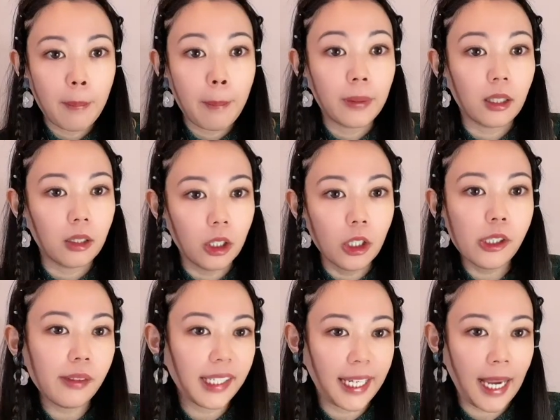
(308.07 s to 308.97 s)
But the
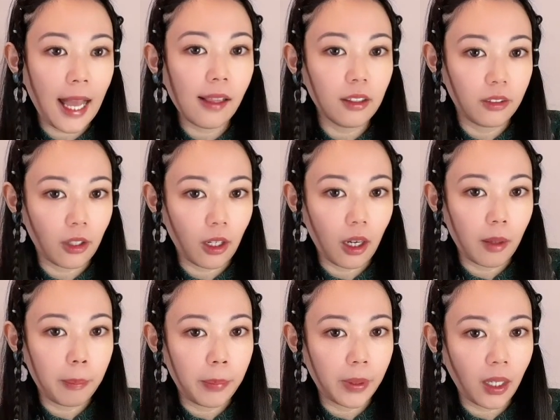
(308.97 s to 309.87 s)
lunar
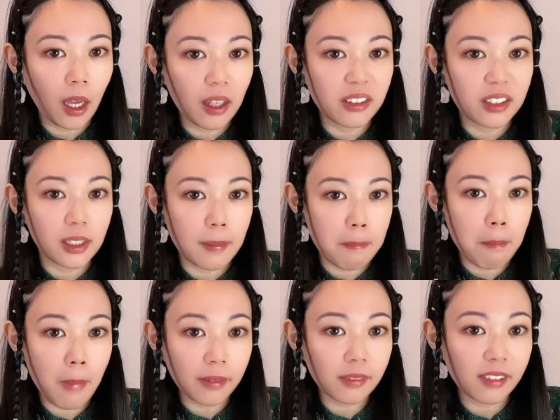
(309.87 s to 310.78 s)
calendar, because the
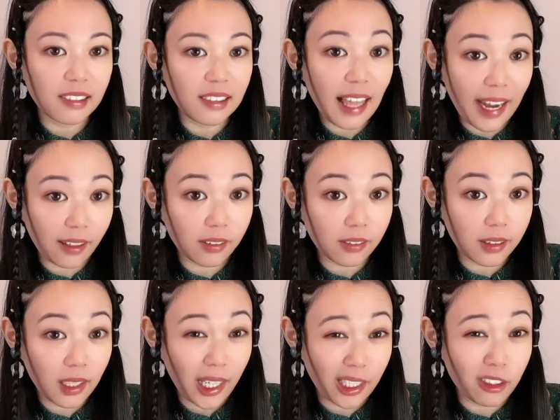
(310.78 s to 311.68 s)
month
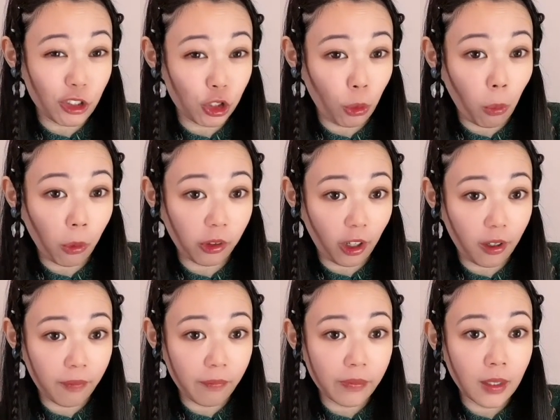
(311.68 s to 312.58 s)
length is
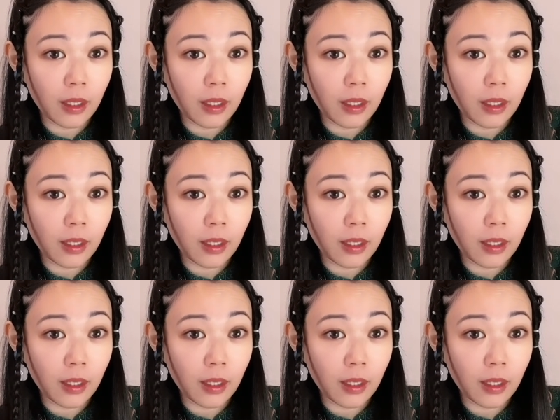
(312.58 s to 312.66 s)
shorter.